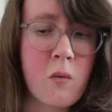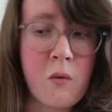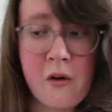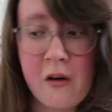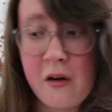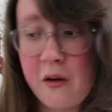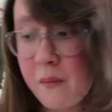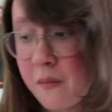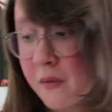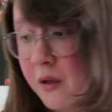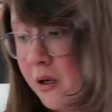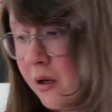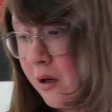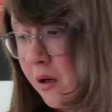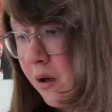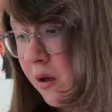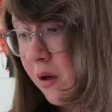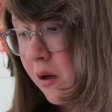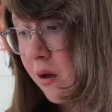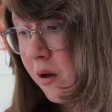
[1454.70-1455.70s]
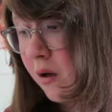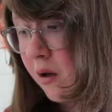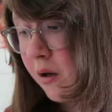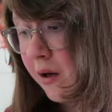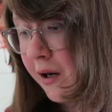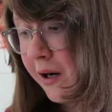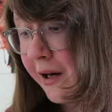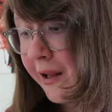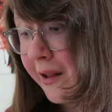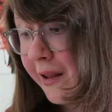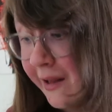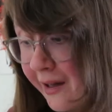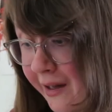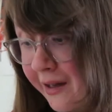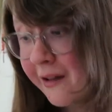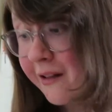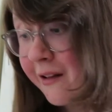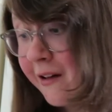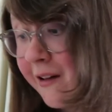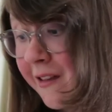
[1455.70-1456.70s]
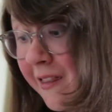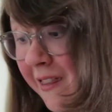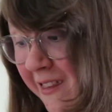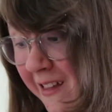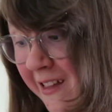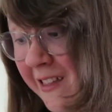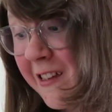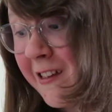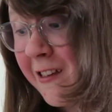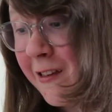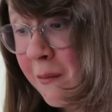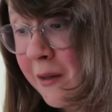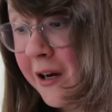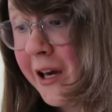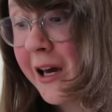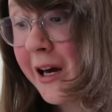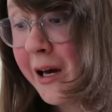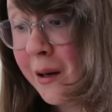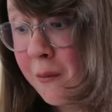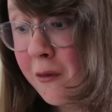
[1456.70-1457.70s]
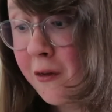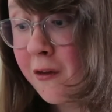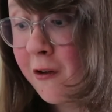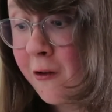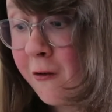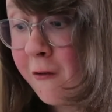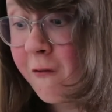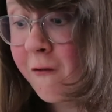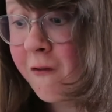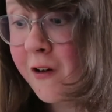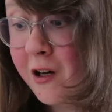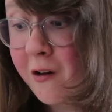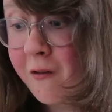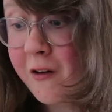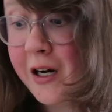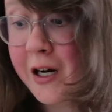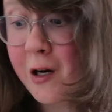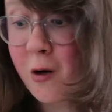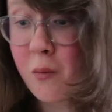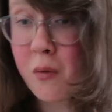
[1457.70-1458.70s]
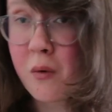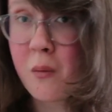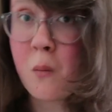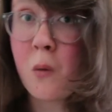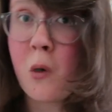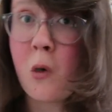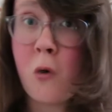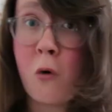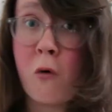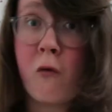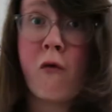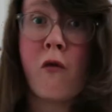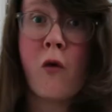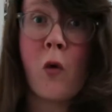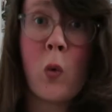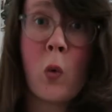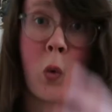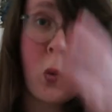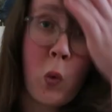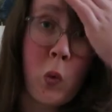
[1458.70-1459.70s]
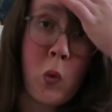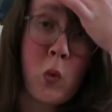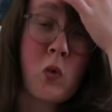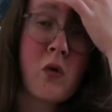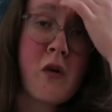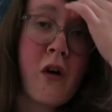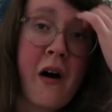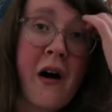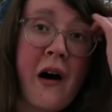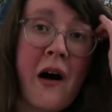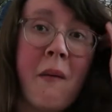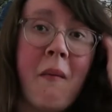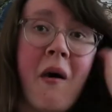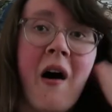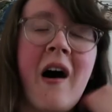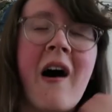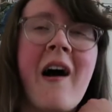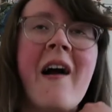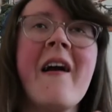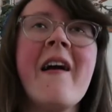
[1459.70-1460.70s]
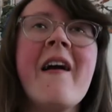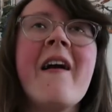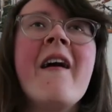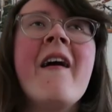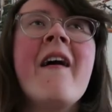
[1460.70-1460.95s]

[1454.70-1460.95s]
Weird. And then this is my absolute favourite album of all time. I